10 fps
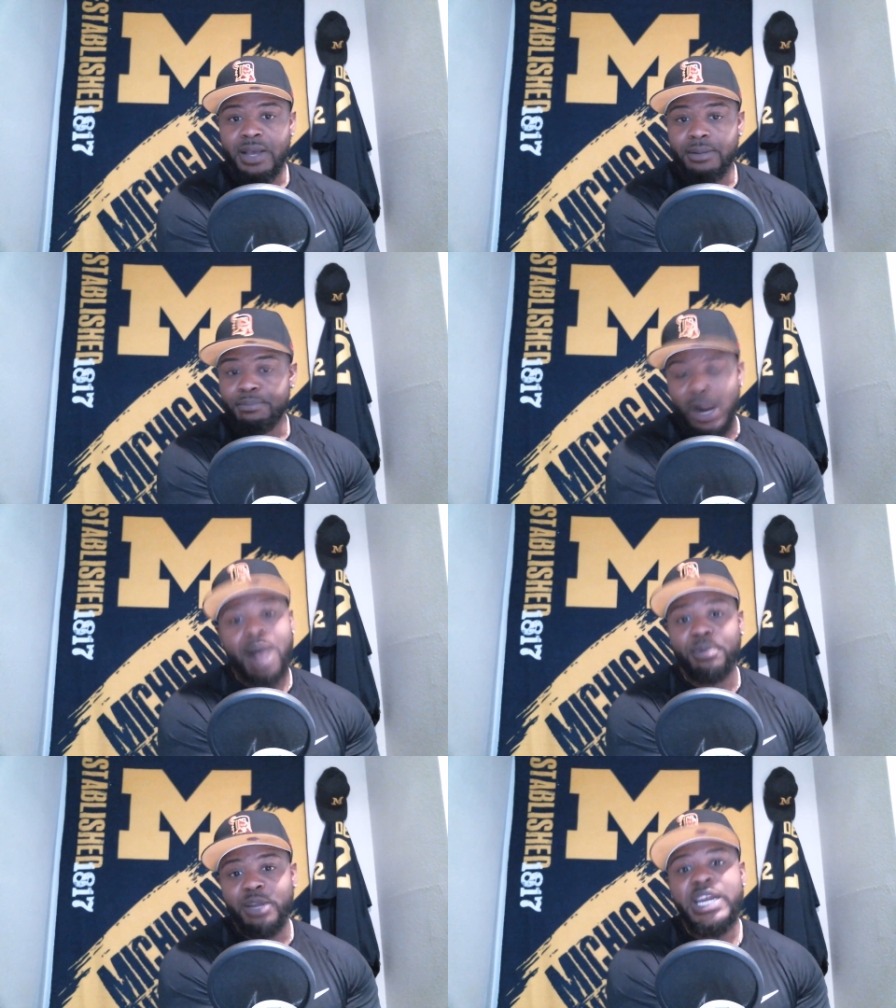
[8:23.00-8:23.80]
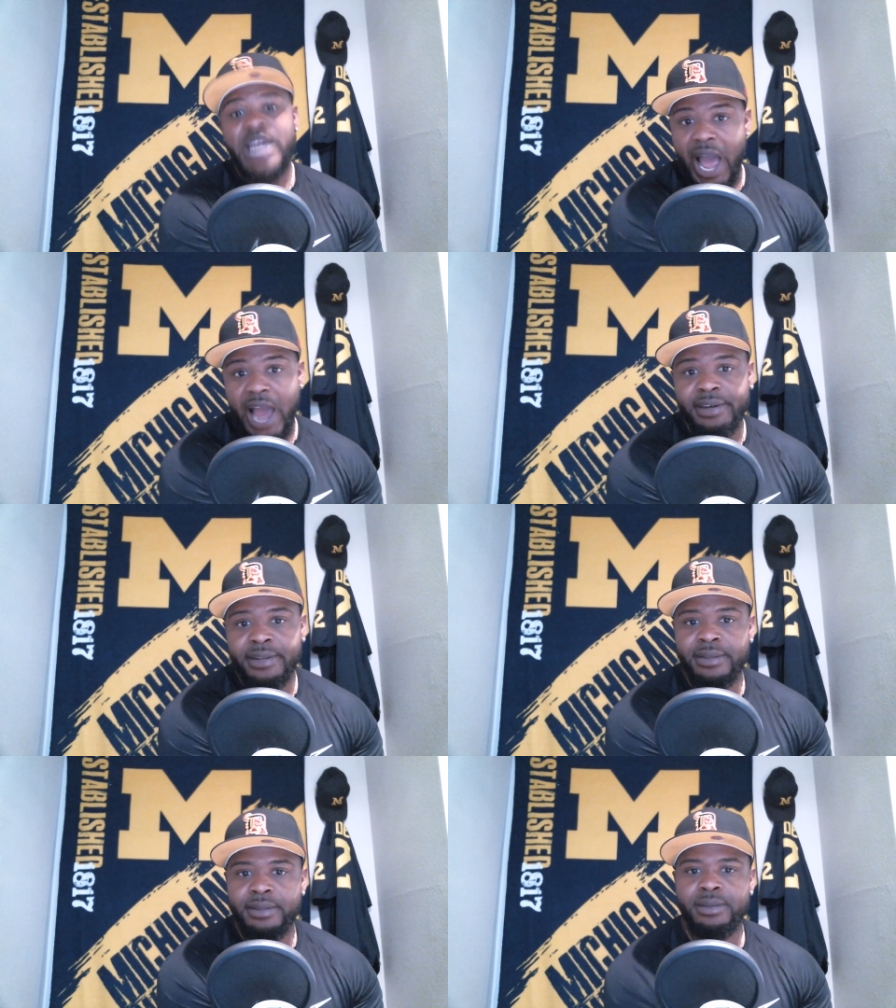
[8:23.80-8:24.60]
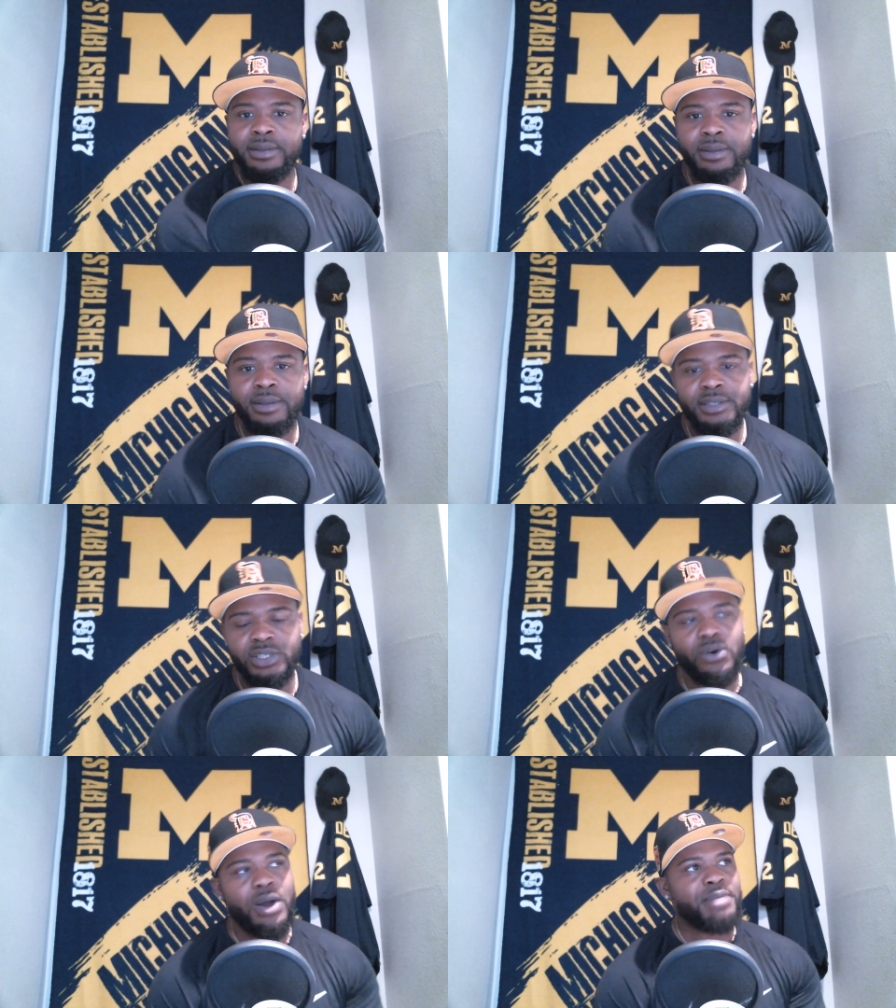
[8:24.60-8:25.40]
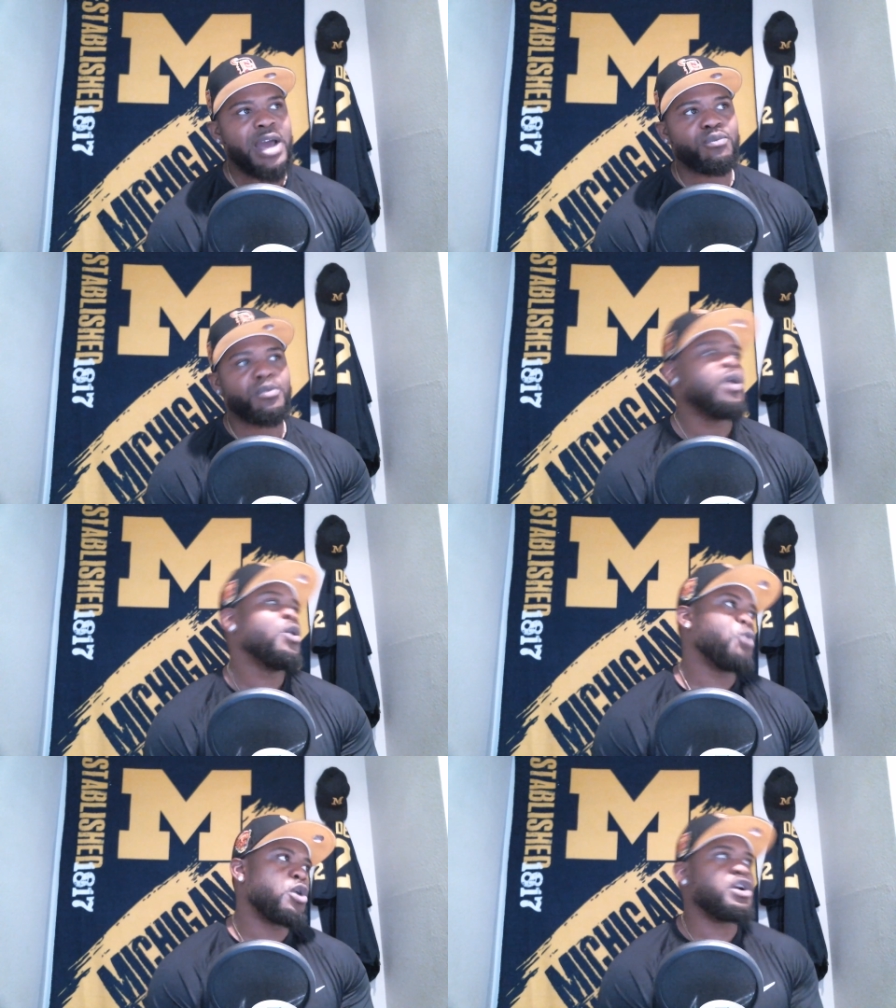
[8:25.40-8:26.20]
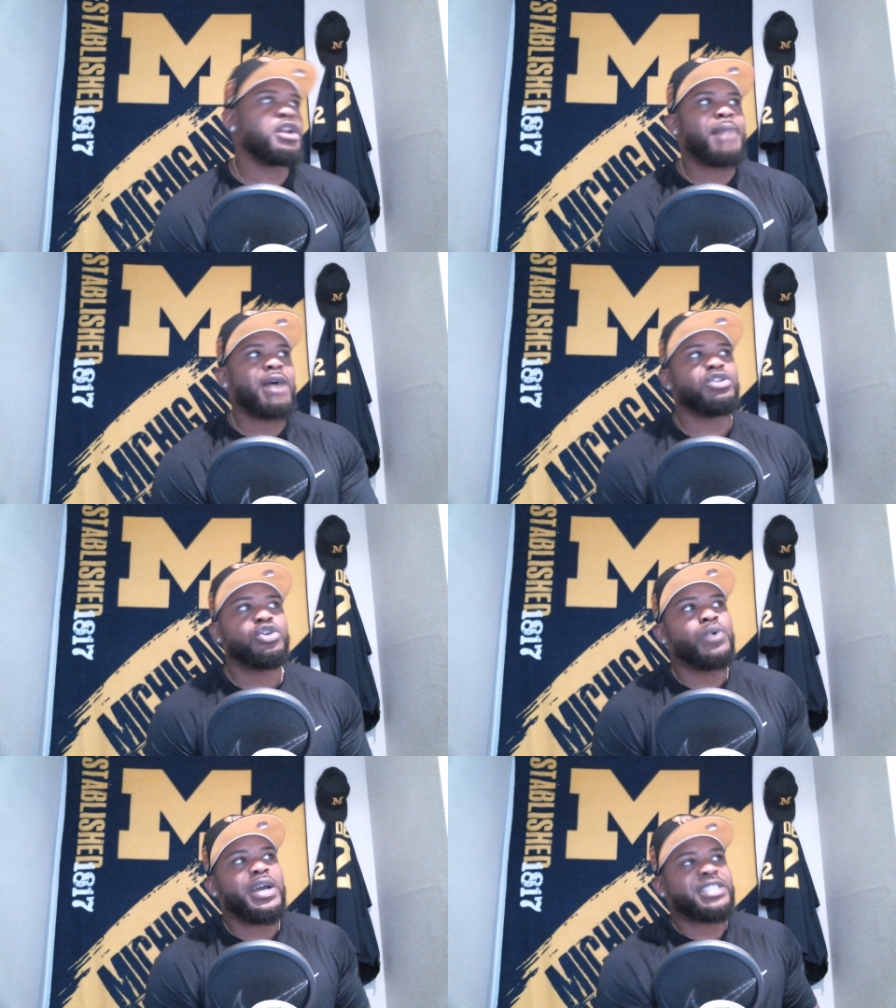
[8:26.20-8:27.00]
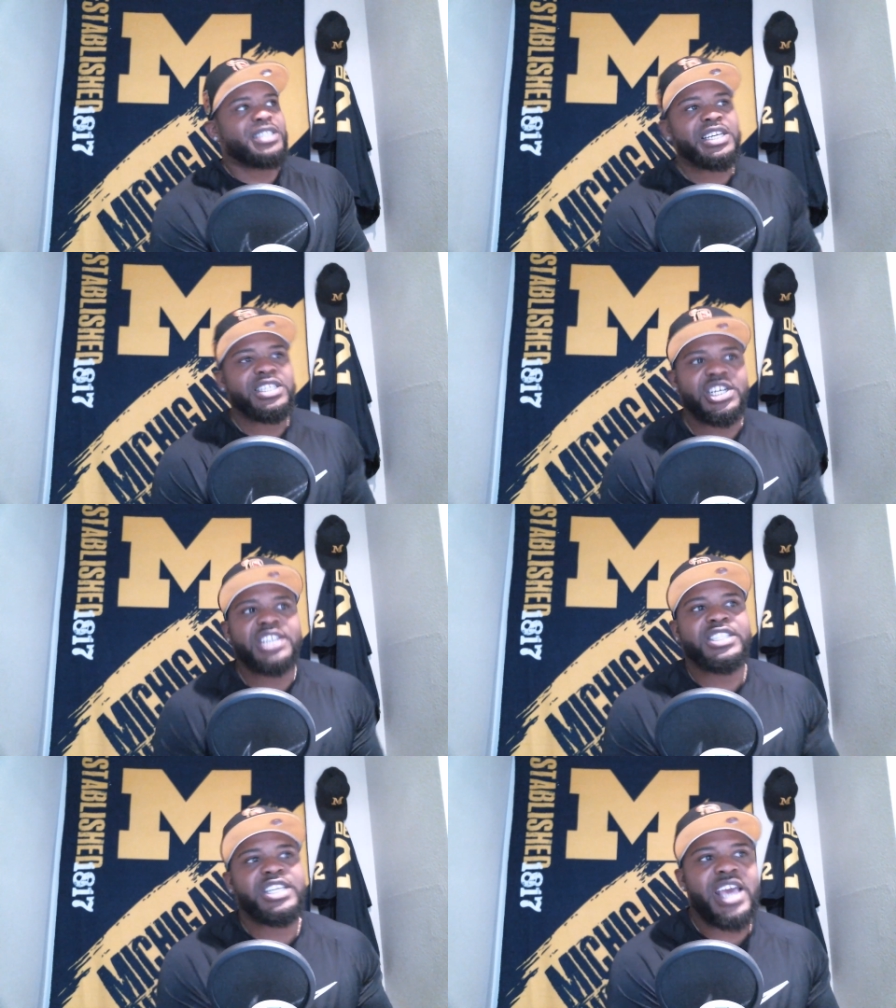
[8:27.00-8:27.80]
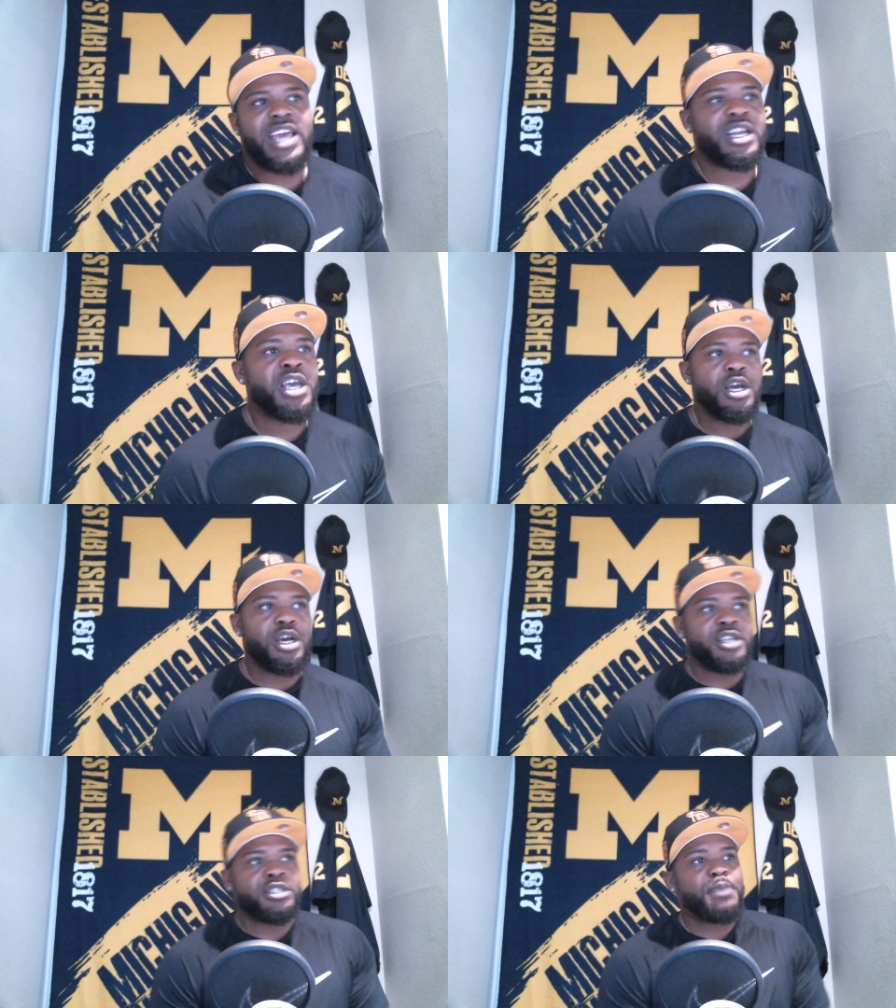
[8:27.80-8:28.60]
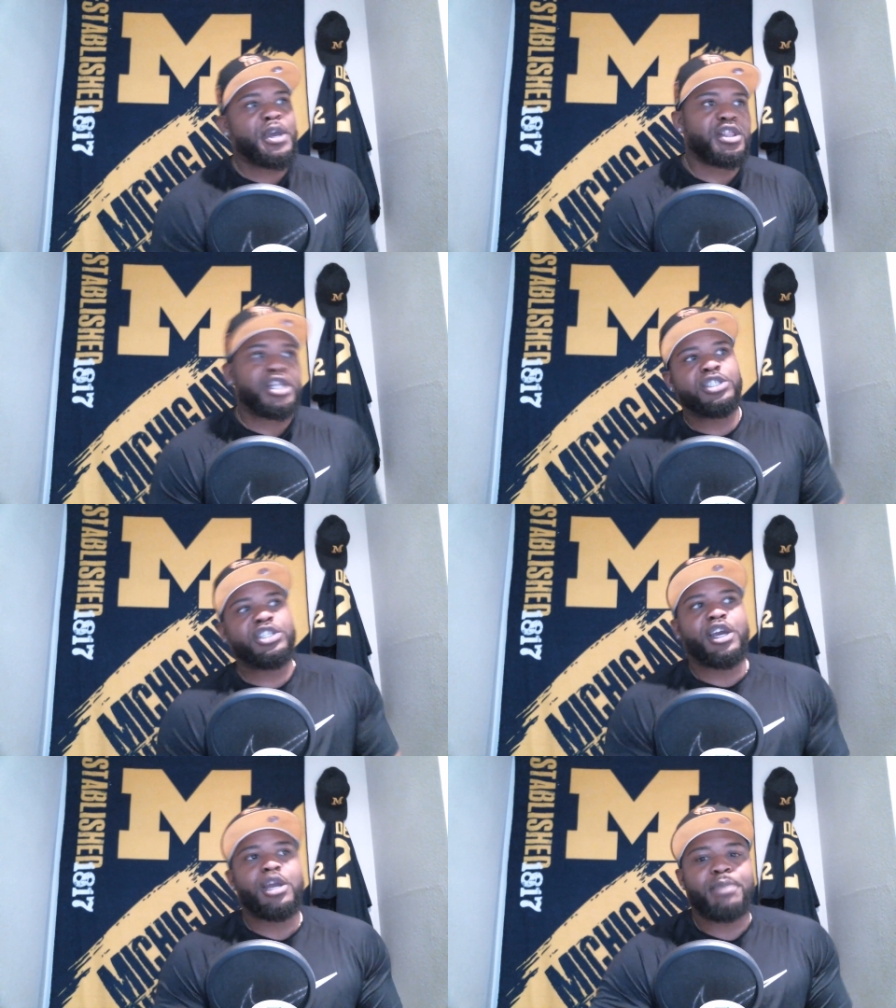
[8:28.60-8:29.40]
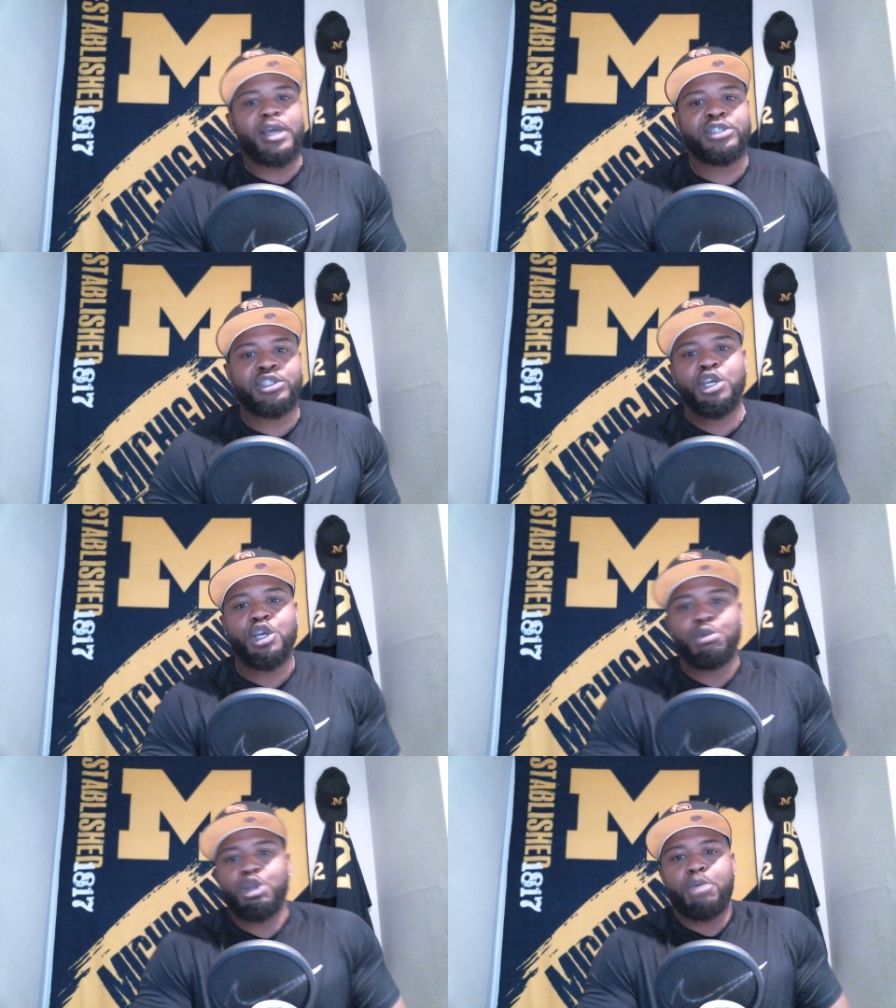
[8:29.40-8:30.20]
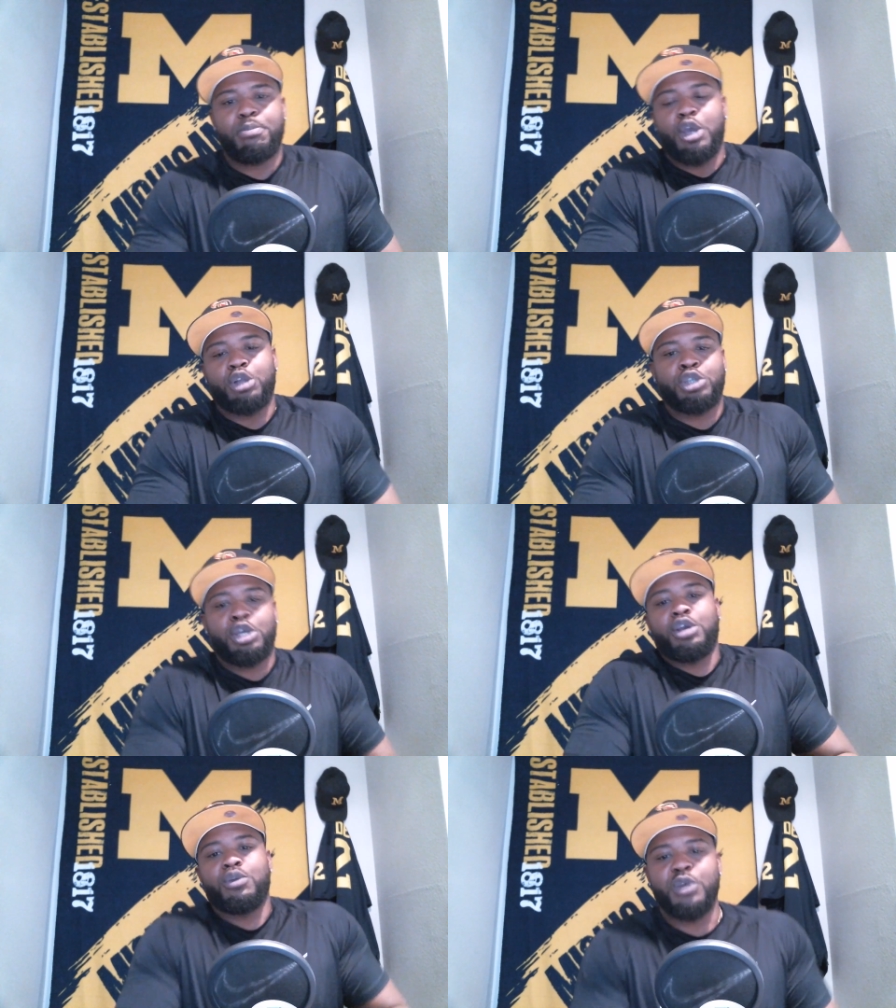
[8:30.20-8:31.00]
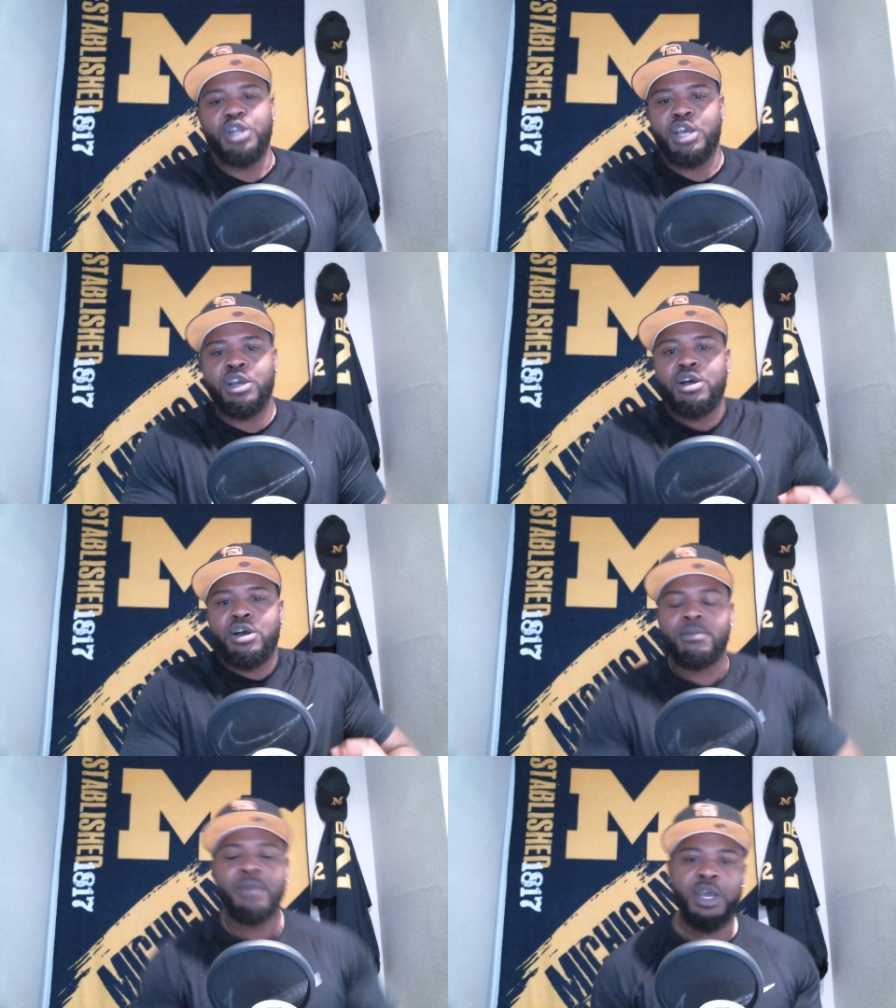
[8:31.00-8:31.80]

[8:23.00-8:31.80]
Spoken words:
Probably not. So I'm not worried about USC just yet as being the second best team in the Big Ten when they come.